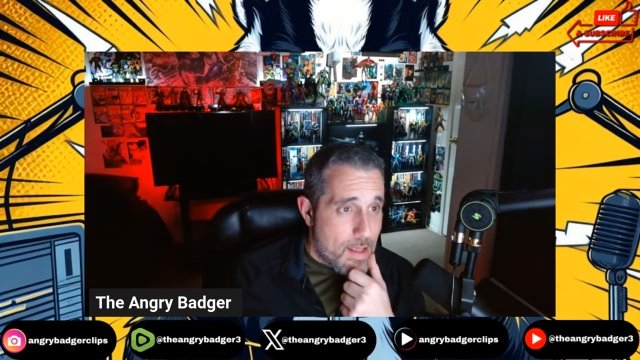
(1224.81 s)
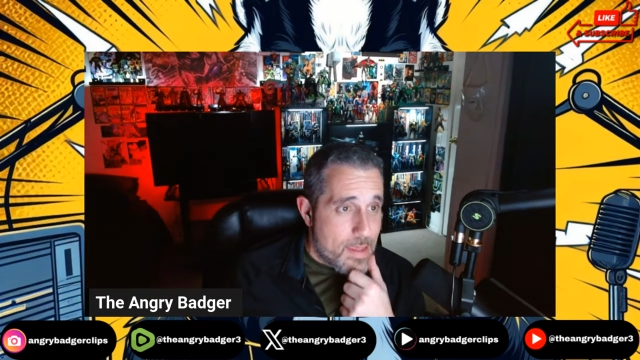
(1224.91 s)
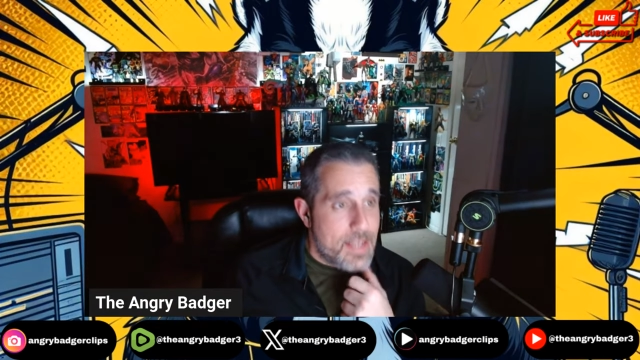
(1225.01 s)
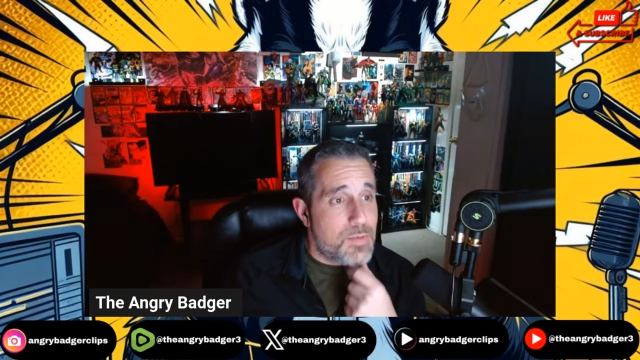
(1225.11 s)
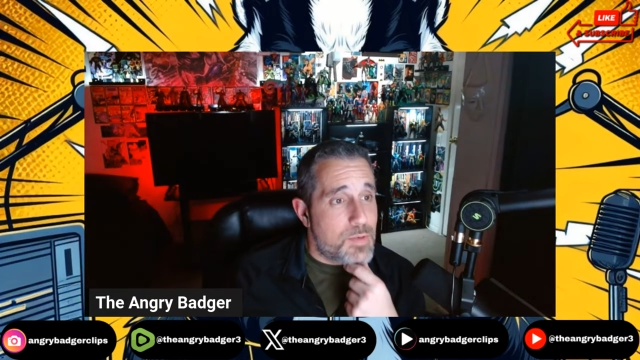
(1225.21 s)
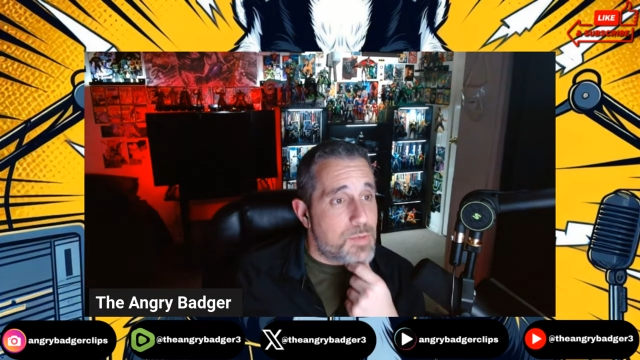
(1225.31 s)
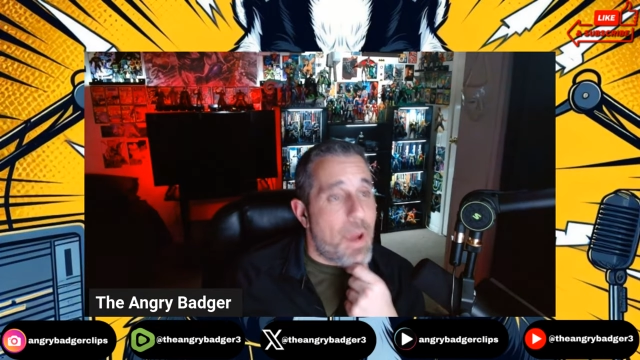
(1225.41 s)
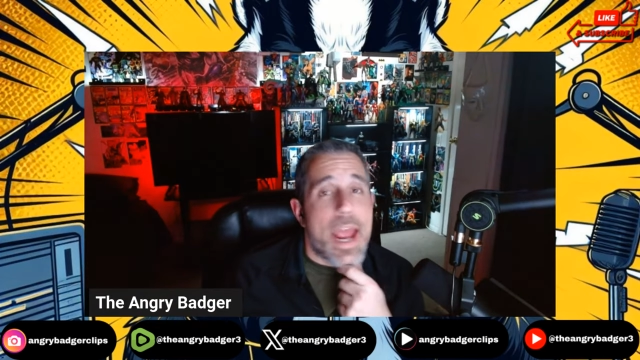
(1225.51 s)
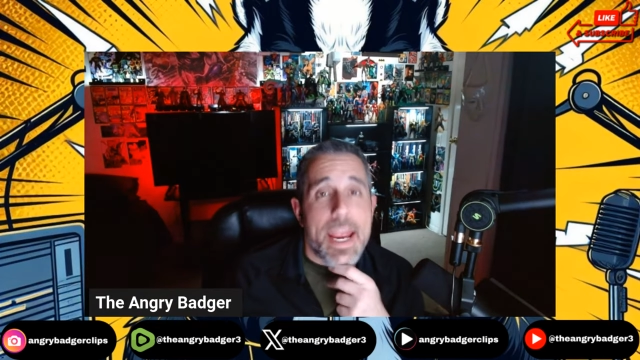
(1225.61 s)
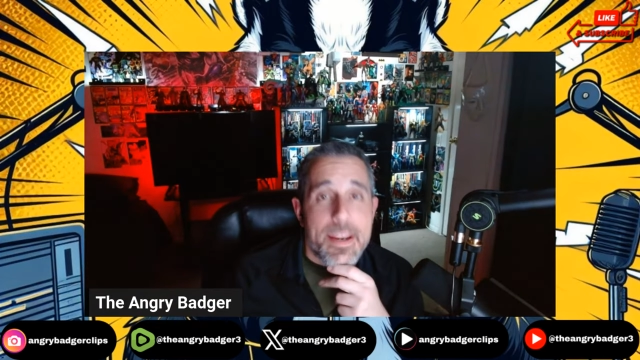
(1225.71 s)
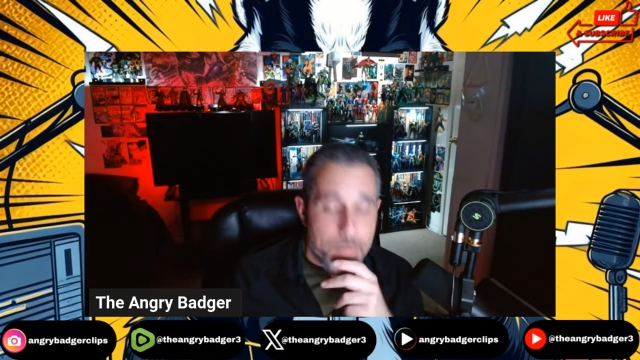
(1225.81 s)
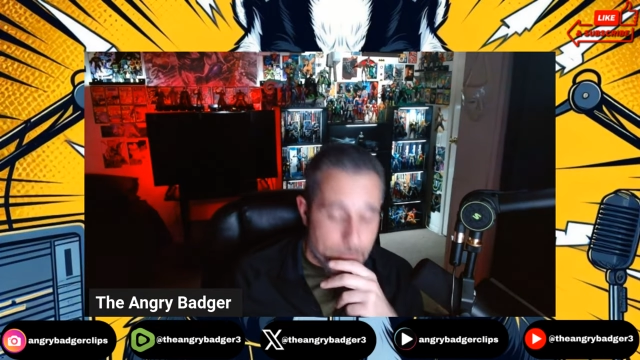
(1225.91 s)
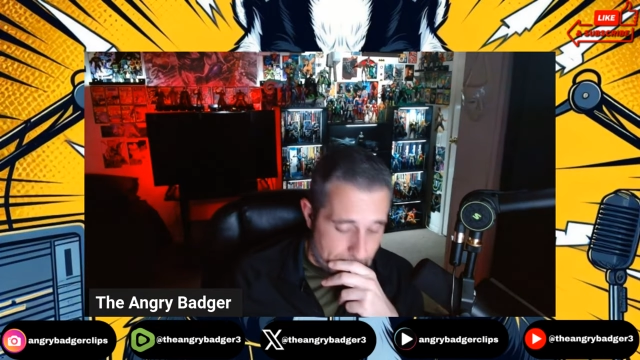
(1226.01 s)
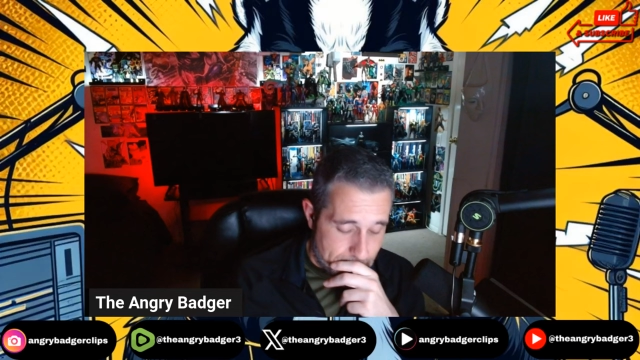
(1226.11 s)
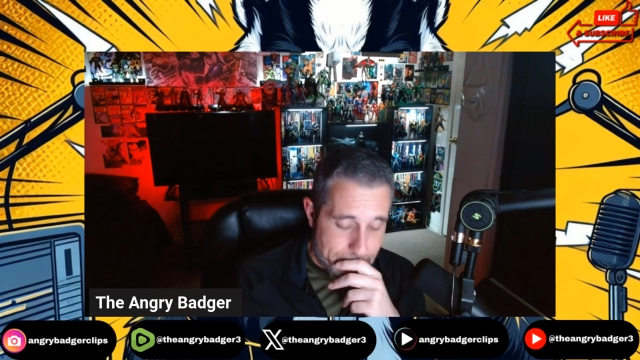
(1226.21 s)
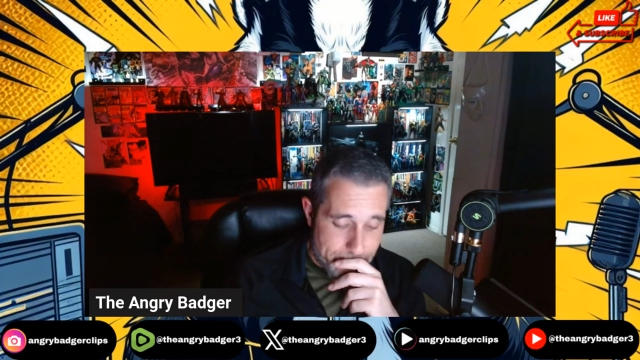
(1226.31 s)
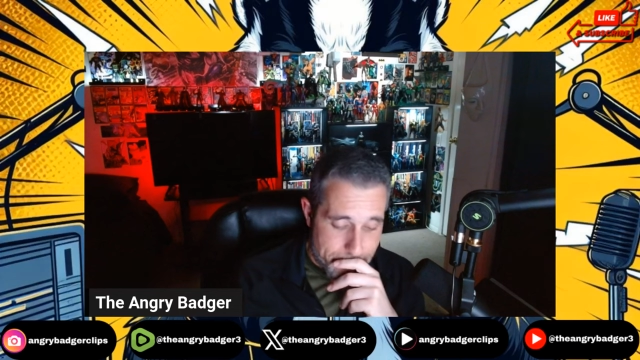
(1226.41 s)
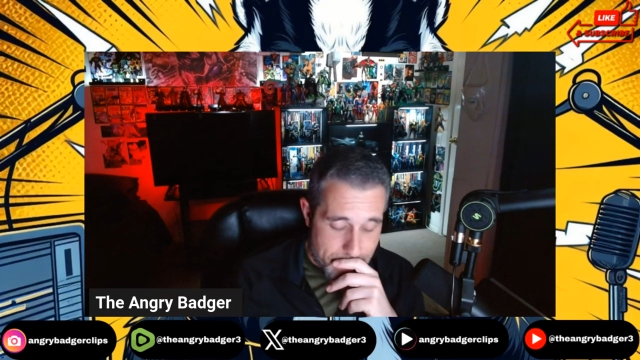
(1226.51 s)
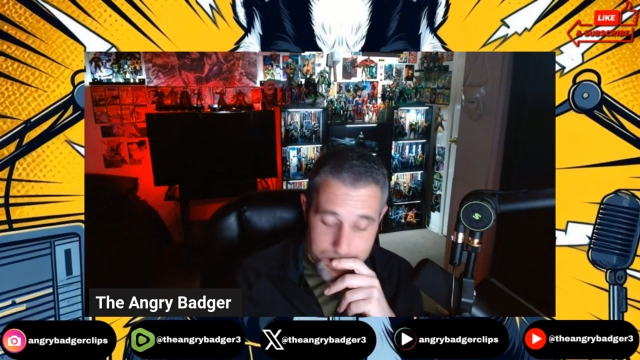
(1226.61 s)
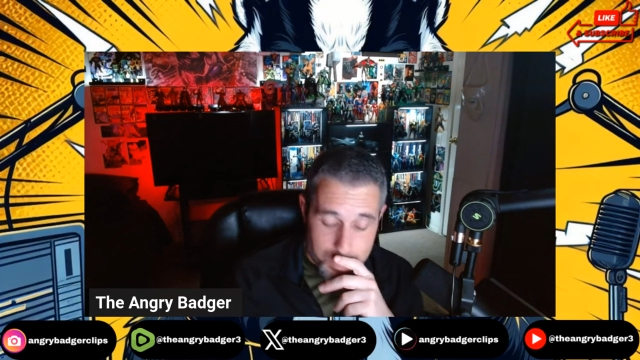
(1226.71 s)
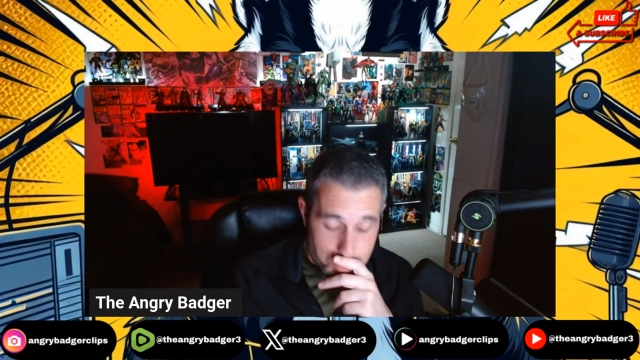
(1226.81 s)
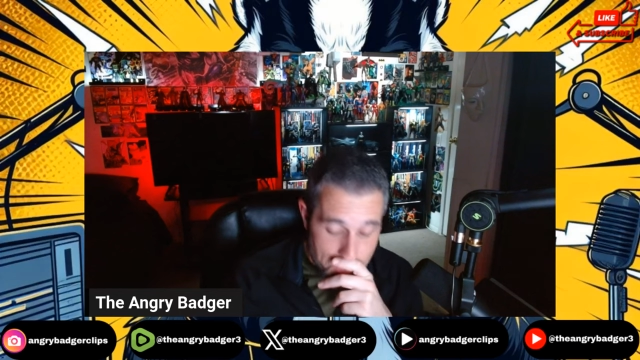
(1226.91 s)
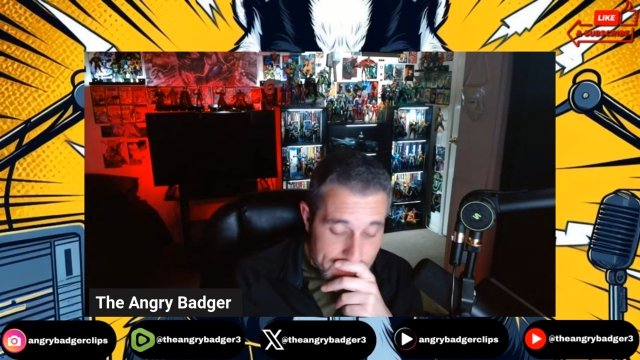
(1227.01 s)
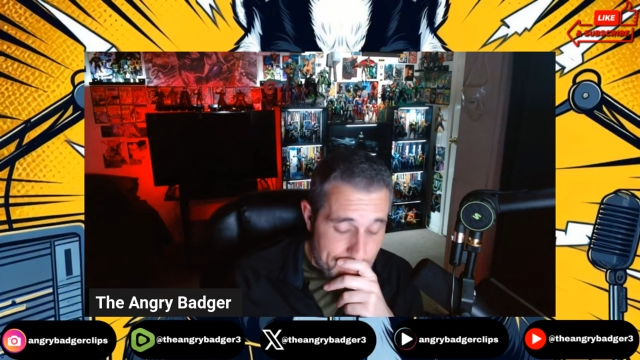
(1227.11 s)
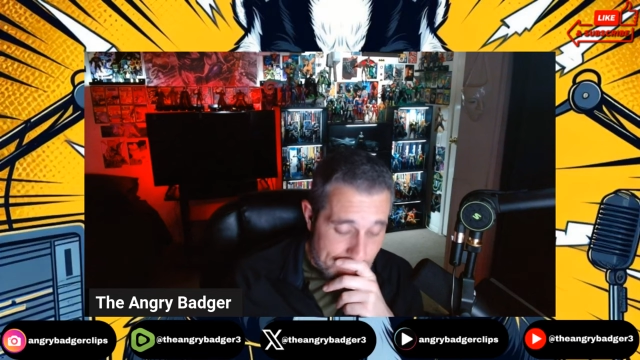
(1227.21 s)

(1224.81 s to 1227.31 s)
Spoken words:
This was painful. This was really